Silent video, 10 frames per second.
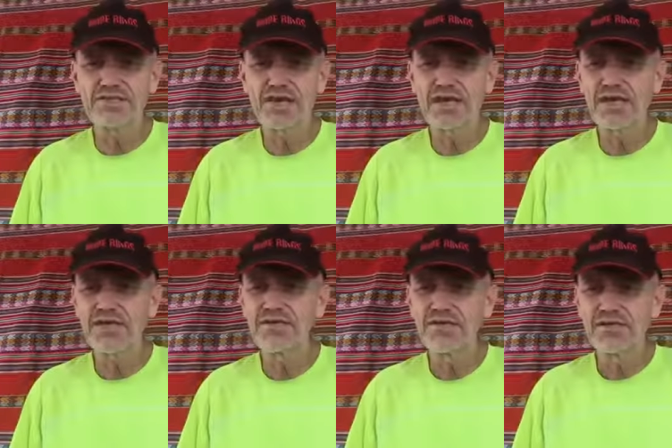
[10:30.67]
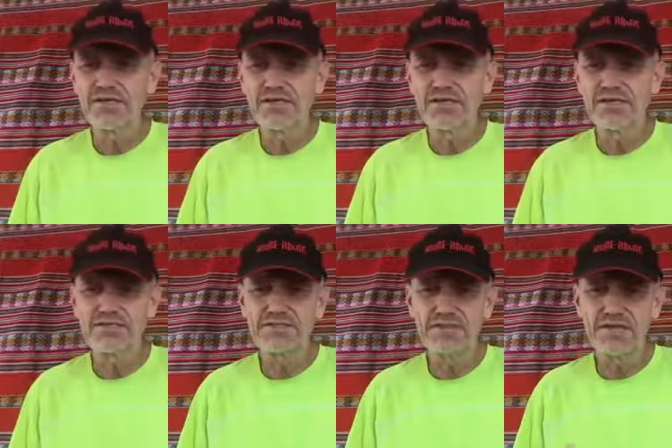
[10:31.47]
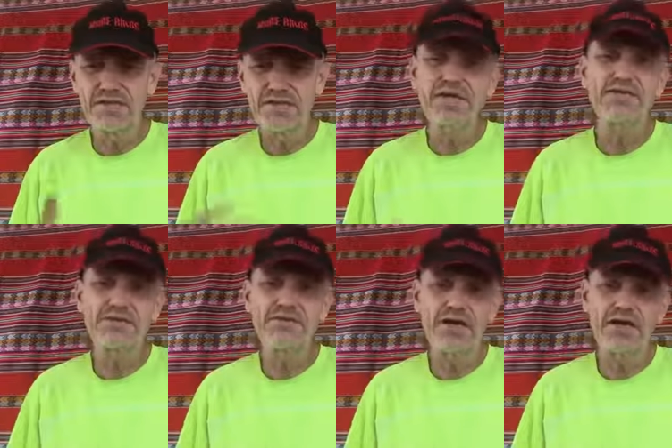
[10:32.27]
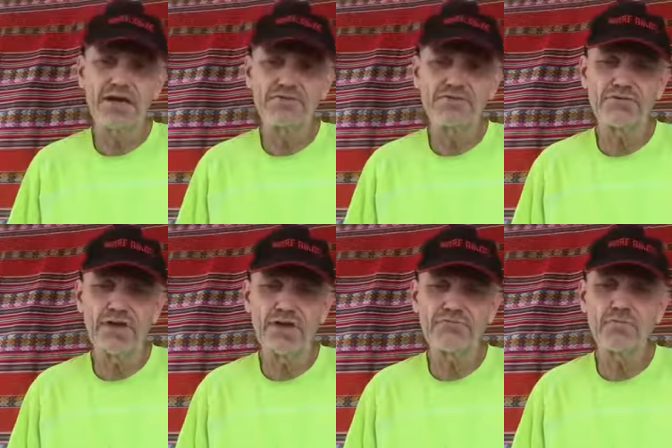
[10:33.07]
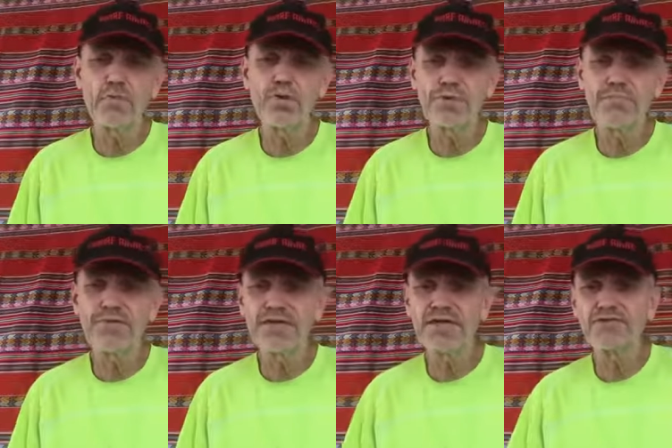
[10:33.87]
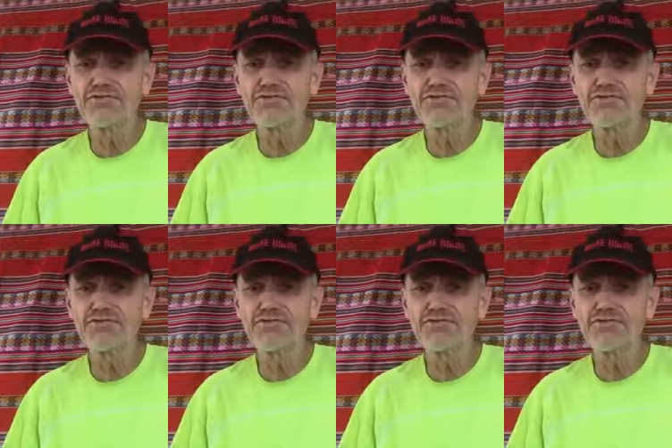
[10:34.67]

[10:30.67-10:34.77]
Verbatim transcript: uh, is uh, negative right now. So we have more people getting